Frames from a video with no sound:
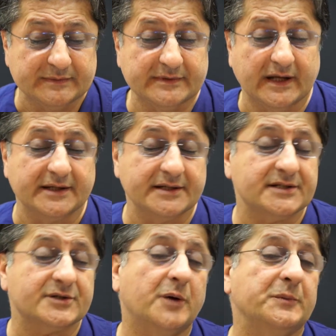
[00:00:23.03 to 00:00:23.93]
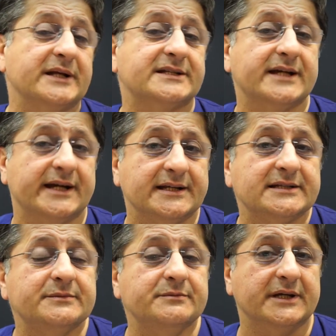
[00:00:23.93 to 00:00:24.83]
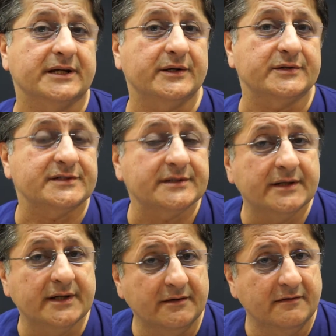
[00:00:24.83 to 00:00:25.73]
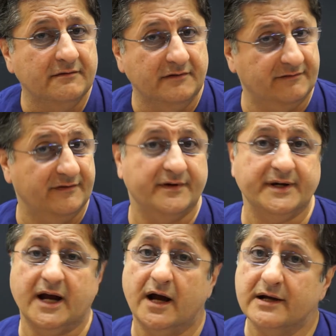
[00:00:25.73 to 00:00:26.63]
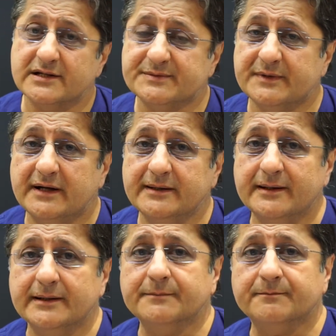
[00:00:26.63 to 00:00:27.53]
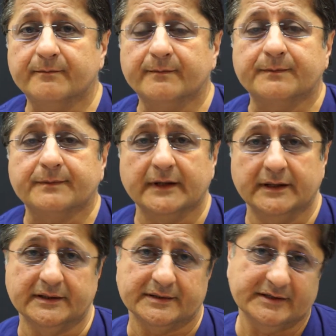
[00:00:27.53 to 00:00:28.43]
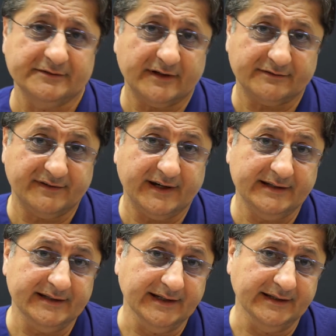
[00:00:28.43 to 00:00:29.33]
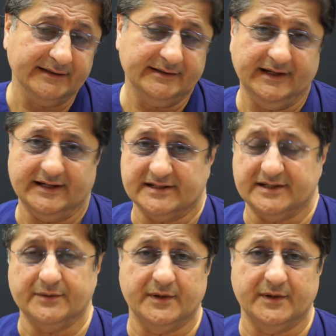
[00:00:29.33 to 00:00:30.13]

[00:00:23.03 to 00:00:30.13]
Now, this is a complex case because you have a very high smile line, the teeth are failing, the existing